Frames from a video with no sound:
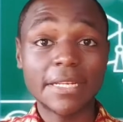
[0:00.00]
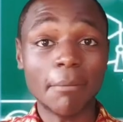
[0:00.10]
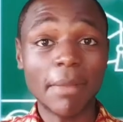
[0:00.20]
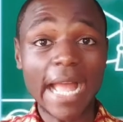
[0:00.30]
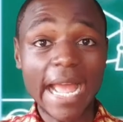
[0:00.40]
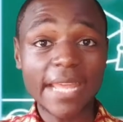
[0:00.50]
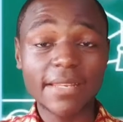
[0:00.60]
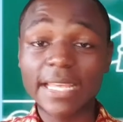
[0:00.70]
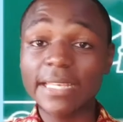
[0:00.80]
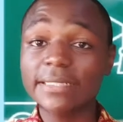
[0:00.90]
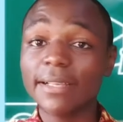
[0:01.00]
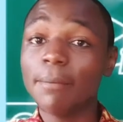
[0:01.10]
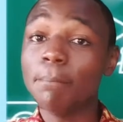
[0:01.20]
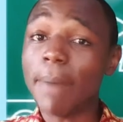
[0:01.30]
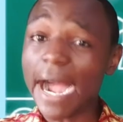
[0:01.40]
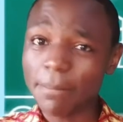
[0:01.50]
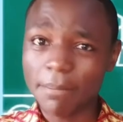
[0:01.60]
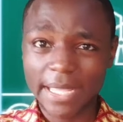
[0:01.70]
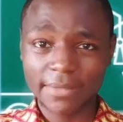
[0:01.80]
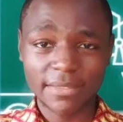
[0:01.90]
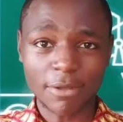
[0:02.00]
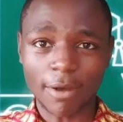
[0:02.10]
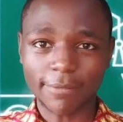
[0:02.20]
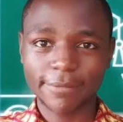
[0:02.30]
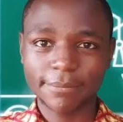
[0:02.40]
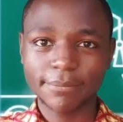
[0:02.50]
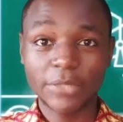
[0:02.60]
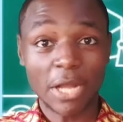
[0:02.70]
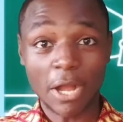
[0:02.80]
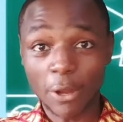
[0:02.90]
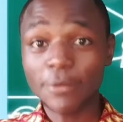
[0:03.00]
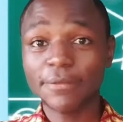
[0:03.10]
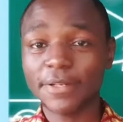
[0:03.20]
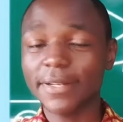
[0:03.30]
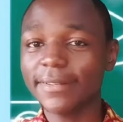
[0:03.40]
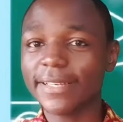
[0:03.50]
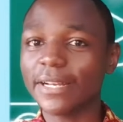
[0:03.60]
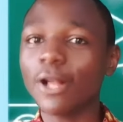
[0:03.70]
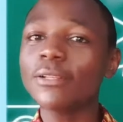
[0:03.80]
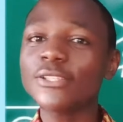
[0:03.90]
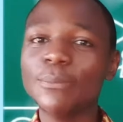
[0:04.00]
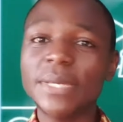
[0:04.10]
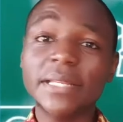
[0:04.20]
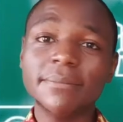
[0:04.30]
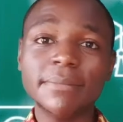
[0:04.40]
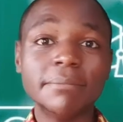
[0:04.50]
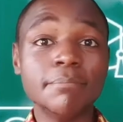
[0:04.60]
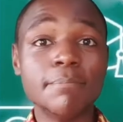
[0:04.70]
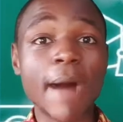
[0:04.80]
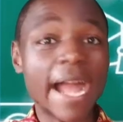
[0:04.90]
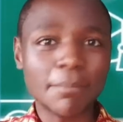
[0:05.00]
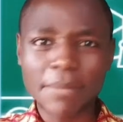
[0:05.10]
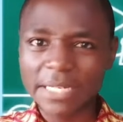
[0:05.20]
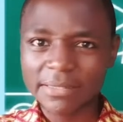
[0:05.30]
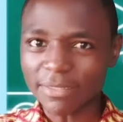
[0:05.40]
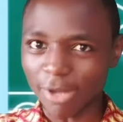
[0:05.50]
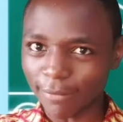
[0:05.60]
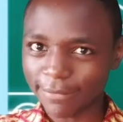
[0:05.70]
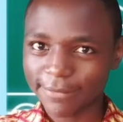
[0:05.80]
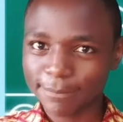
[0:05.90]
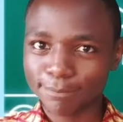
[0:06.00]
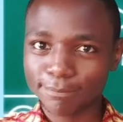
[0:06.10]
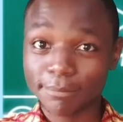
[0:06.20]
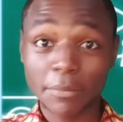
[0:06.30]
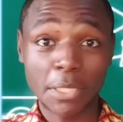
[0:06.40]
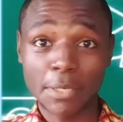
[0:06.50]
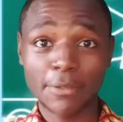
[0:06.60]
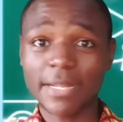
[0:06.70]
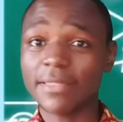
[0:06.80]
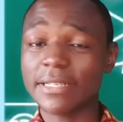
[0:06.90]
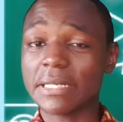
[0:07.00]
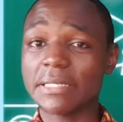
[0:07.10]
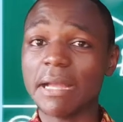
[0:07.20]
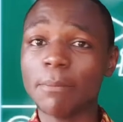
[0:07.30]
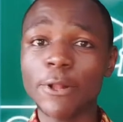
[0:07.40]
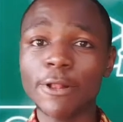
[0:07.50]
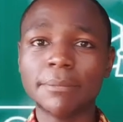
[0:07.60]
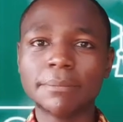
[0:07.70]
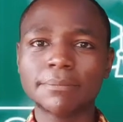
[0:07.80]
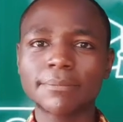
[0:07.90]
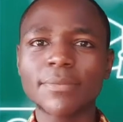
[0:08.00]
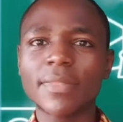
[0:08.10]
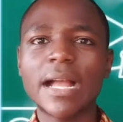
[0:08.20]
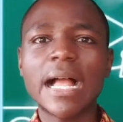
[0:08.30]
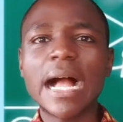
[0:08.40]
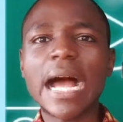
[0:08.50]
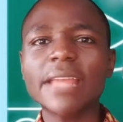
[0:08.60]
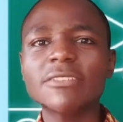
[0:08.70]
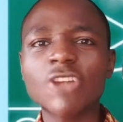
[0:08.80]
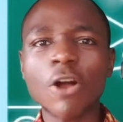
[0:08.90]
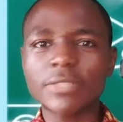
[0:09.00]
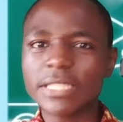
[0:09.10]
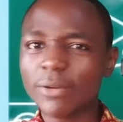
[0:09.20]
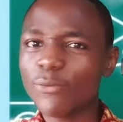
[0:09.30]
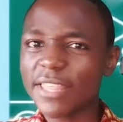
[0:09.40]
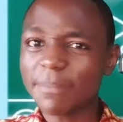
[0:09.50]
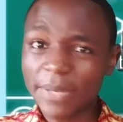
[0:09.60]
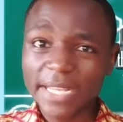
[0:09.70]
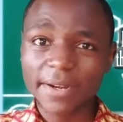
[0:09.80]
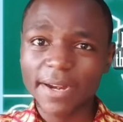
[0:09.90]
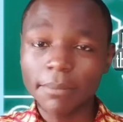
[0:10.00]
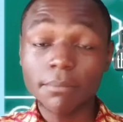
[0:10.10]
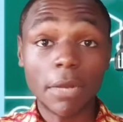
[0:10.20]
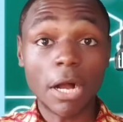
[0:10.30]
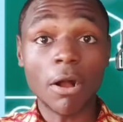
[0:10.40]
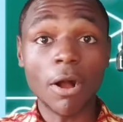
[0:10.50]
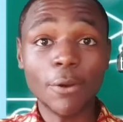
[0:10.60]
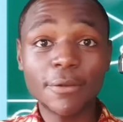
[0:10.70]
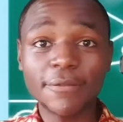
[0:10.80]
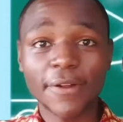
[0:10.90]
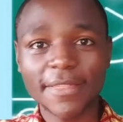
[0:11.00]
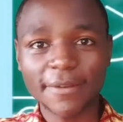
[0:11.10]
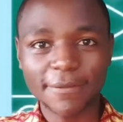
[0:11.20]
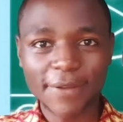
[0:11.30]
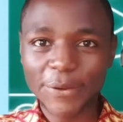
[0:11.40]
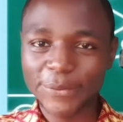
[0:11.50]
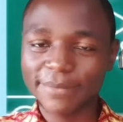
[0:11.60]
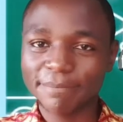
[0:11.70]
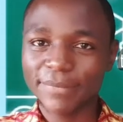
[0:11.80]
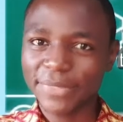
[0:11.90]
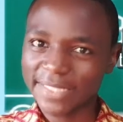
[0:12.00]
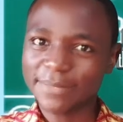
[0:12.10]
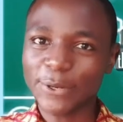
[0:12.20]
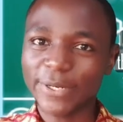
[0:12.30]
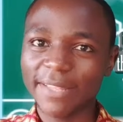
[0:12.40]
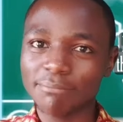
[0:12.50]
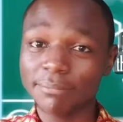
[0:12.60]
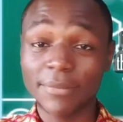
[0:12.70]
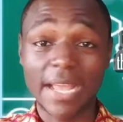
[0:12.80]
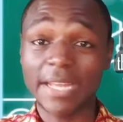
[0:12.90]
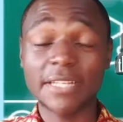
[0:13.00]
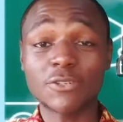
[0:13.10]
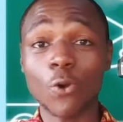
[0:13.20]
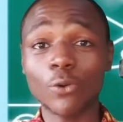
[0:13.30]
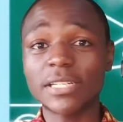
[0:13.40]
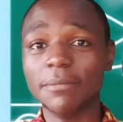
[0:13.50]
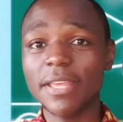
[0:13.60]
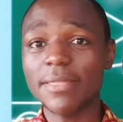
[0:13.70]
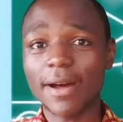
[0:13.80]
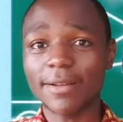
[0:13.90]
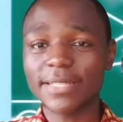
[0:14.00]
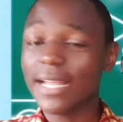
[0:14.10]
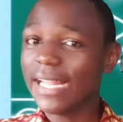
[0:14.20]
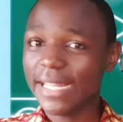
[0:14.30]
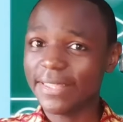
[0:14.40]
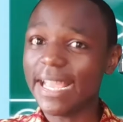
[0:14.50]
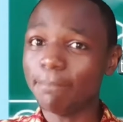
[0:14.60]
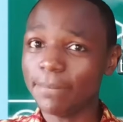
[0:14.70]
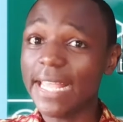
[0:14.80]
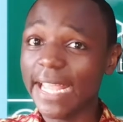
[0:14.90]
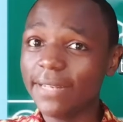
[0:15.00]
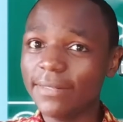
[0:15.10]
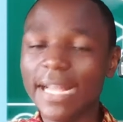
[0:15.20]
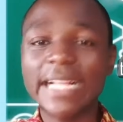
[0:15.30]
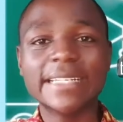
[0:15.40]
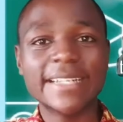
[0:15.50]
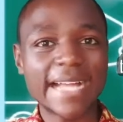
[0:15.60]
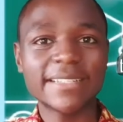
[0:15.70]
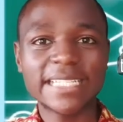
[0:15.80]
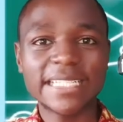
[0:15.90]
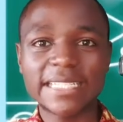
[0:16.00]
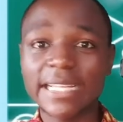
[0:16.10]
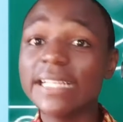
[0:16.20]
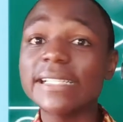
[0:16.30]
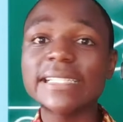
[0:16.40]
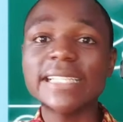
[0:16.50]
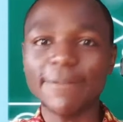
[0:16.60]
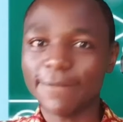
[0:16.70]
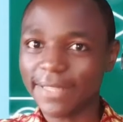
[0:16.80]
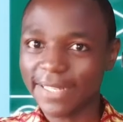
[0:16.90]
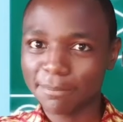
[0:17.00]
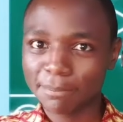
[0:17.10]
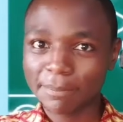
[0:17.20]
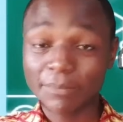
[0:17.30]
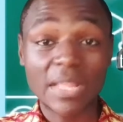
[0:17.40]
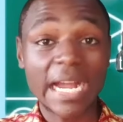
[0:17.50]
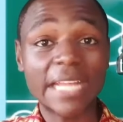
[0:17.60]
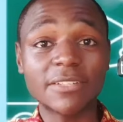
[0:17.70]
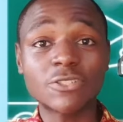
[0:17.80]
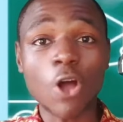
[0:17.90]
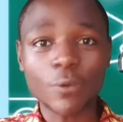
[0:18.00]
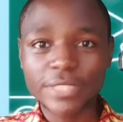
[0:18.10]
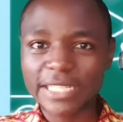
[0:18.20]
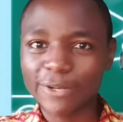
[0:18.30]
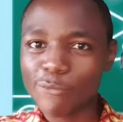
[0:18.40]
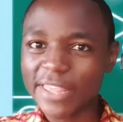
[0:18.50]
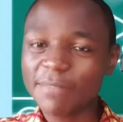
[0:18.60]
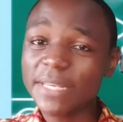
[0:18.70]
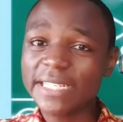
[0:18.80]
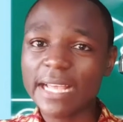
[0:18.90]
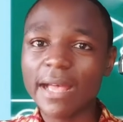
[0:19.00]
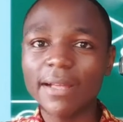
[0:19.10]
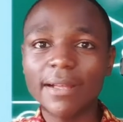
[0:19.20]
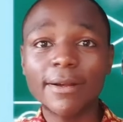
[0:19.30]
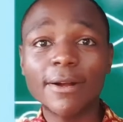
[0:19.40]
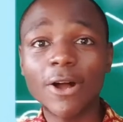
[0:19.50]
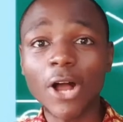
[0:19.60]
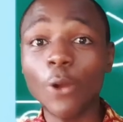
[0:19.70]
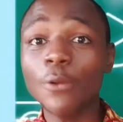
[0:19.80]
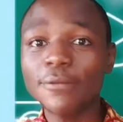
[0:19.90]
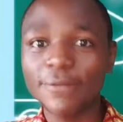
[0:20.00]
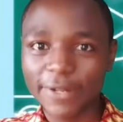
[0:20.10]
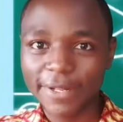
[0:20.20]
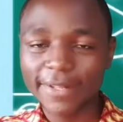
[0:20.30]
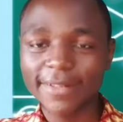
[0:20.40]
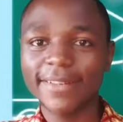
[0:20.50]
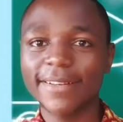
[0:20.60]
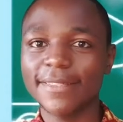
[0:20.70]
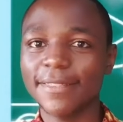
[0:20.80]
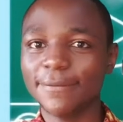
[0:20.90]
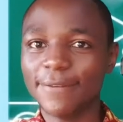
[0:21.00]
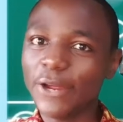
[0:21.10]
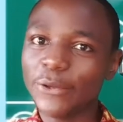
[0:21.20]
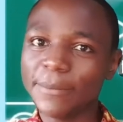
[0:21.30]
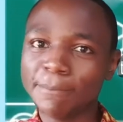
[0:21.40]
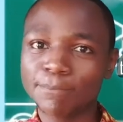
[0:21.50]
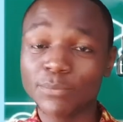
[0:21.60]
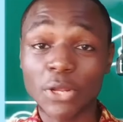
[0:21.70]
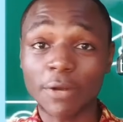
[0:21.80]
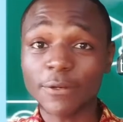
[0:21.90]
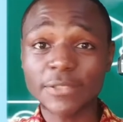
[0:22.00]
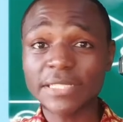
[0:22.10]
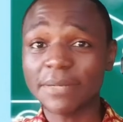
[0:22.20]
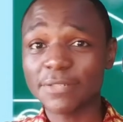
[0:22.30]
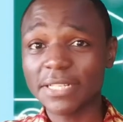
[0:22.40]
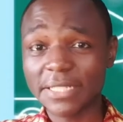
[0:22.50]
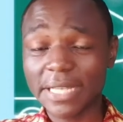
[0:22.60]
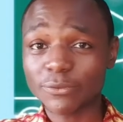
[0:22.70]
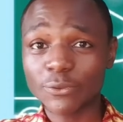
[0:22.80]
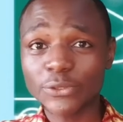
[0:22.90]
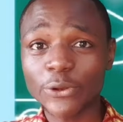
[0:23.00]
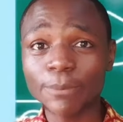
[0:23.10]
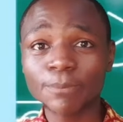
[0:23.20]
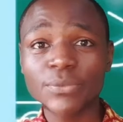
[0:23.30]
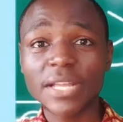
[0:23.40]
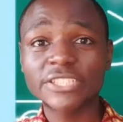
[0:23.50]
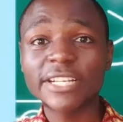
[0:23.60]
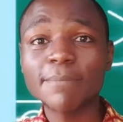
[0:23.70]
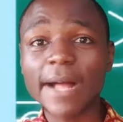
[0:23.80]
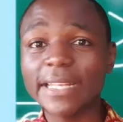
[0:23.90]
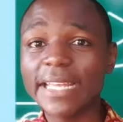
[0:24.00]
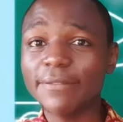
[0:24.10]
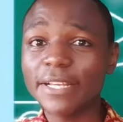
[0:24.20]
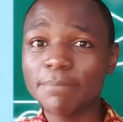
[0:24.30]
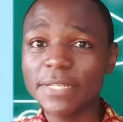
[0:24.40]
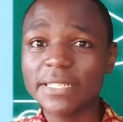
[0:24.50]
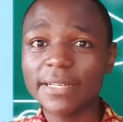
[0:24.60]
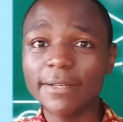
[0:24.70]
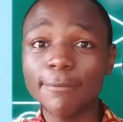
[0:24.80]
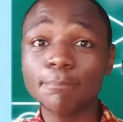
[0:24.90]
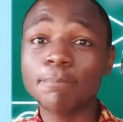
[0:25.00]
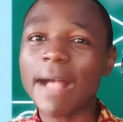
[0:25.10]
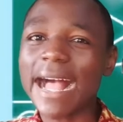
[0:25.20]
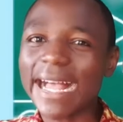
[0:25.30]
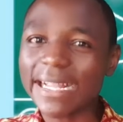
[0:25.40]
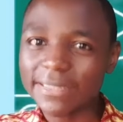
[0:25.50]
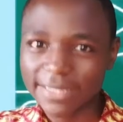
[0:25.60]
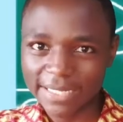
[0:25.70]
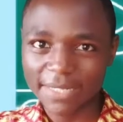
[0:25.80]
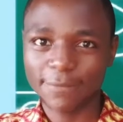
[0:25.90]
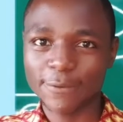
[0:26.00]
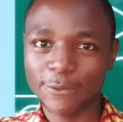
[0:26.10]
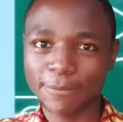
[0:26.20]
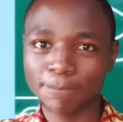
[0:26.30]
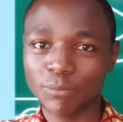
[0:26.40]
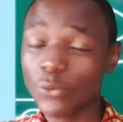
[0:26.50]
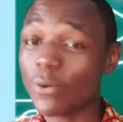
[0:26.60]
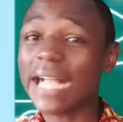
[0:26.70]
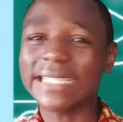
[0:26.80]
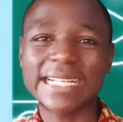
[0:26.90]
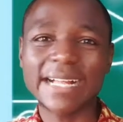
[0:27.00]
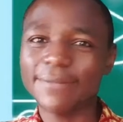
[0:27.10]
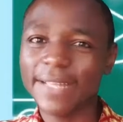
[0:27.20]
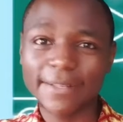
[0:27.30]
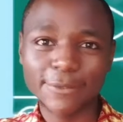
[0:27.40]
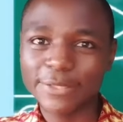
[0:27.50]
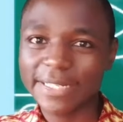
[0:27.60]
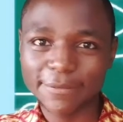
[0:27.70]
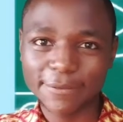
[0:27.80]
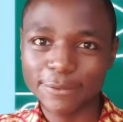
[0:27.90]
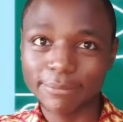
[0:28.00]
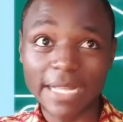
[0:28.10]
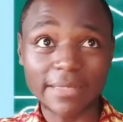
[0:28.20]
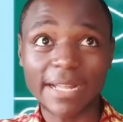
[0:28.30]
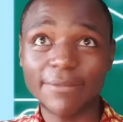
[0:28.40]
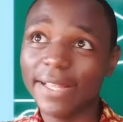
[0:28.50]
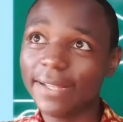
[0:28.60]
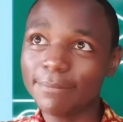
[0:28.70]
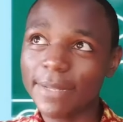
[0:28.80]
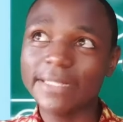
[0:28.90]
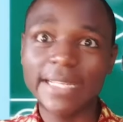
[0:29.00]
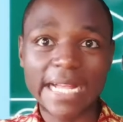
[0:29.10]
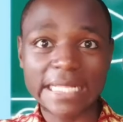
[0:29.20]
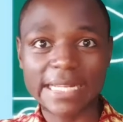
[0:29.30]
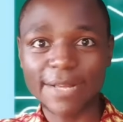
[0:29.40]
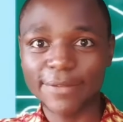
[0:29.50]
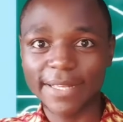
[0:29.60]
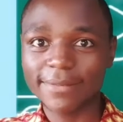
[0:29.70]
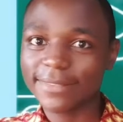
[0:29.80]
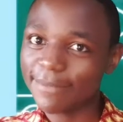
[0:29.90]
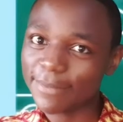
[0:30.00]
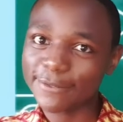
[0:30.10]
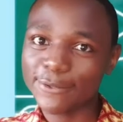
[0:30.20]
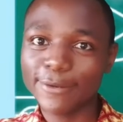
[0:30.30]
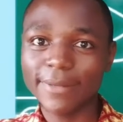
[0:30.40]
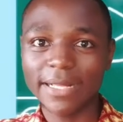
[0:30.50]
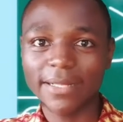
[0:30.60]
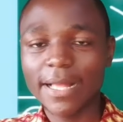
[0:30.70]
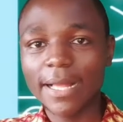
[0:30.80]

Number 8 is by means of. Over can also mean by means of. Look at this example. I talked with Peter over the phone this morning and he told me that their plane landed safely. I talked with Peter over the phone. En français, ça voudrait dire quelque chose comme j'ai parlé avec Peter par téléphone ou à travers le téléphone. À travers, parler à travers, je sais pas trop.